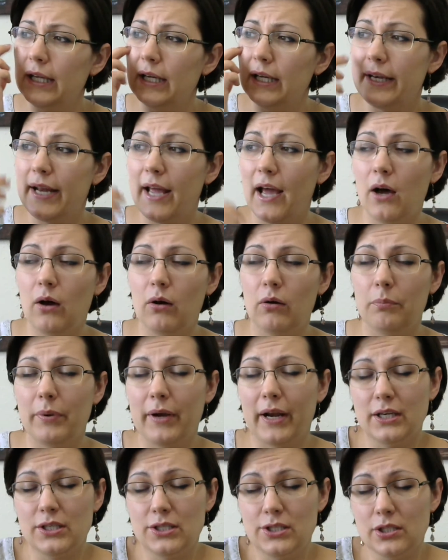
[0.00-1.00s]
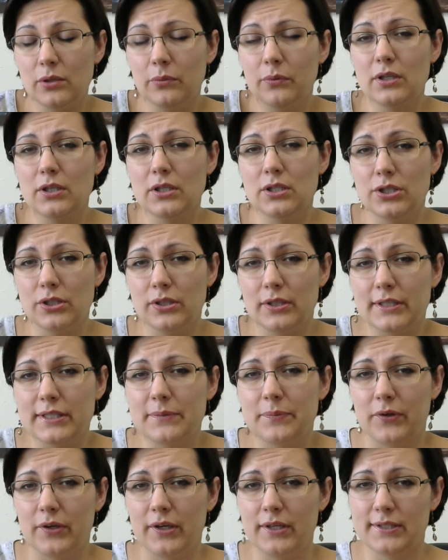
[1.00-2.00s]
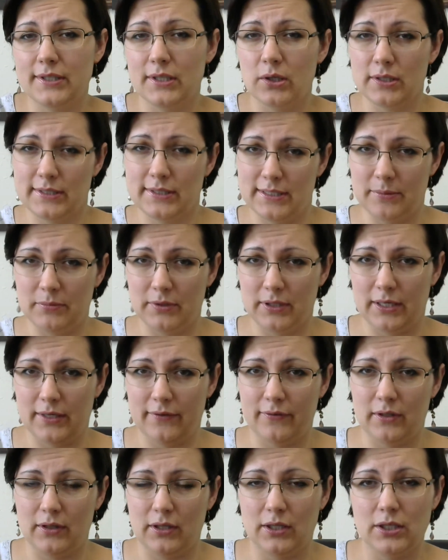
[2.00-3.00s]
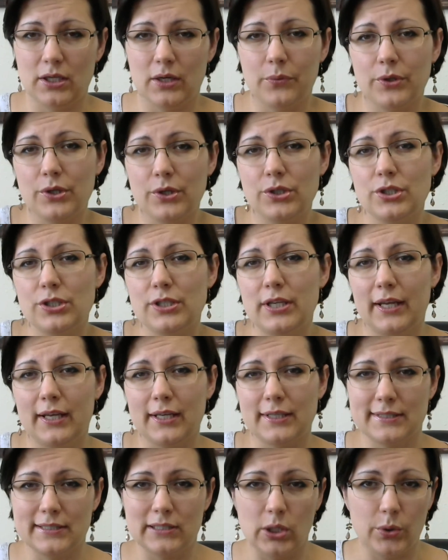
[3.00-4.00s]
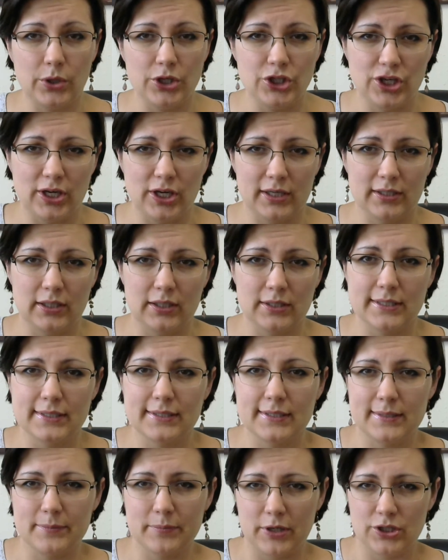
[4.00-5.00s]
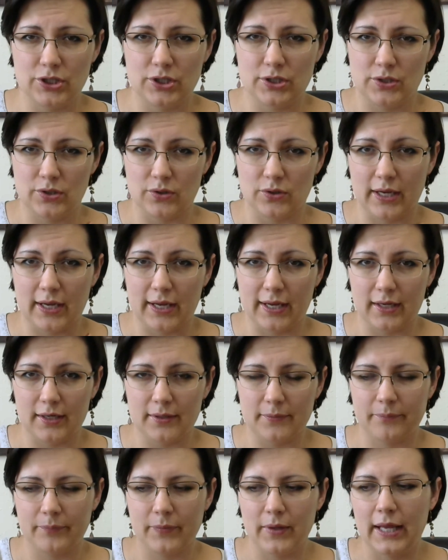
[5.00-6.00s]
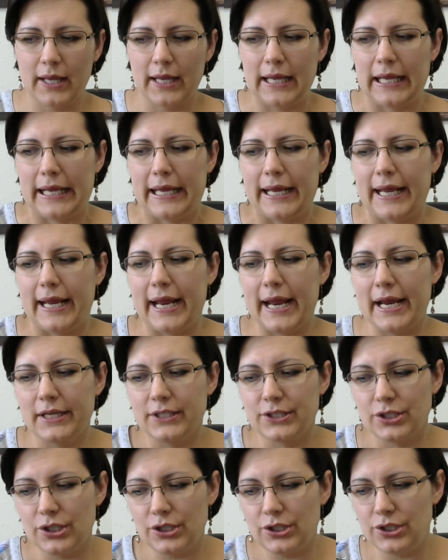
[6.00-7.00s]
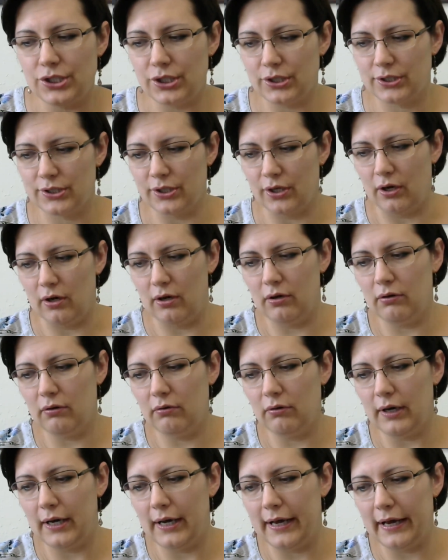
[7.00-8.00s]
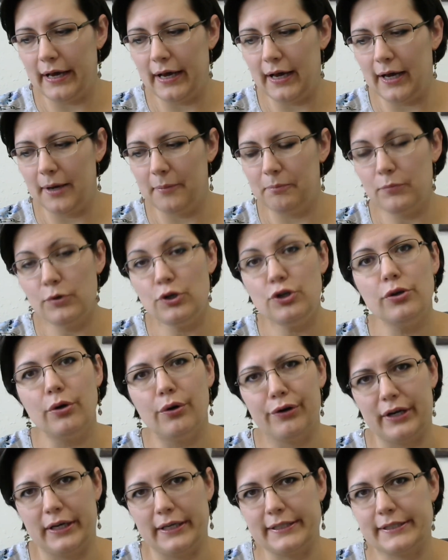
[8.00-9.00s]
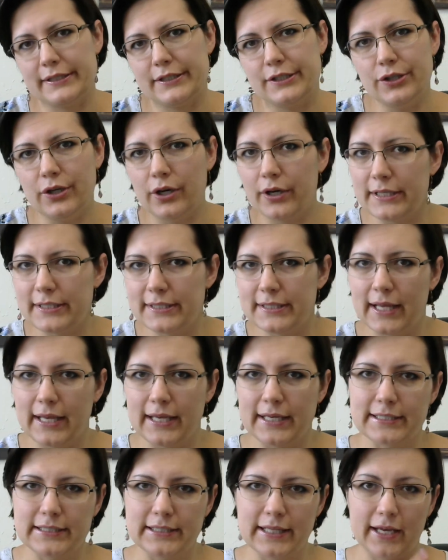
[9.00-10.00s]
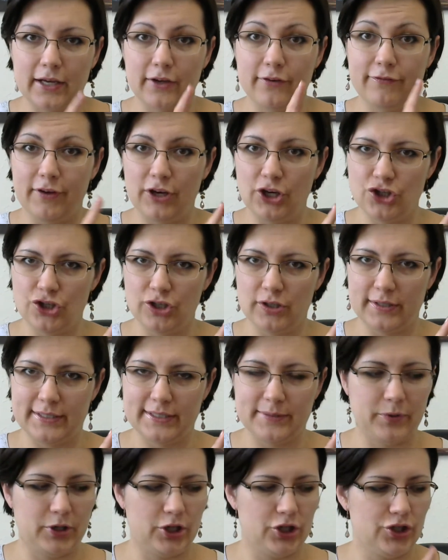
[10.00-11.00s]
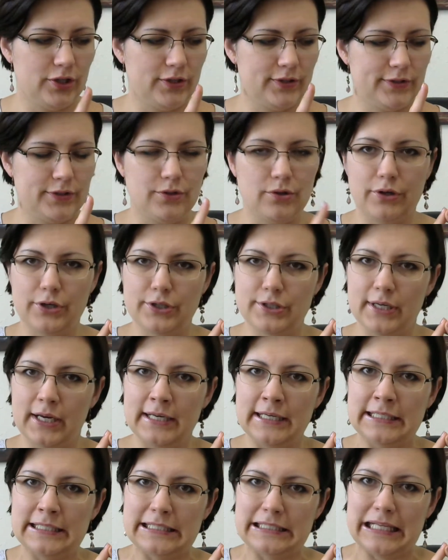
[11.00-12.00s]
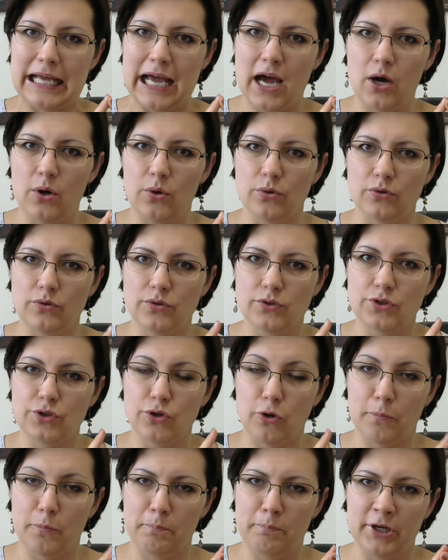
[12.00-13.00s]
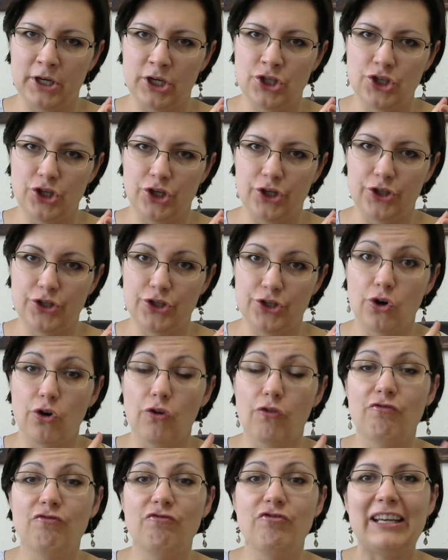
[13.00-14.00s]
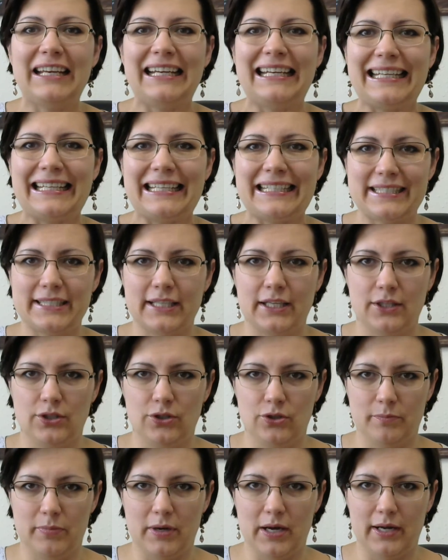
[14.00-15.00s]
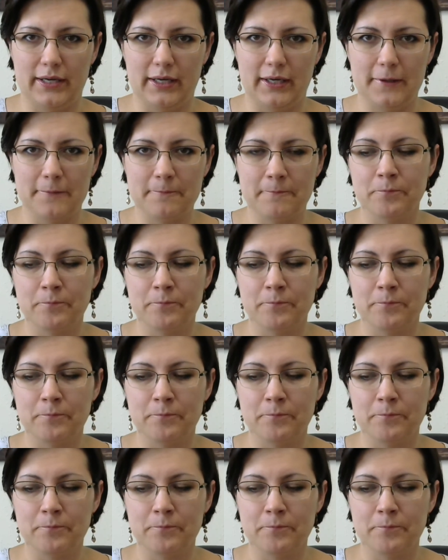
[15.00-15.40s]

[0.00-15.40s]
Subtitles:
Now, but I do want you to experience it on some level, and I want you to take it slow and gentle just as much as you can. As you do so, notice things like facial expressions, notice any sounds or pictures or feelings in your body.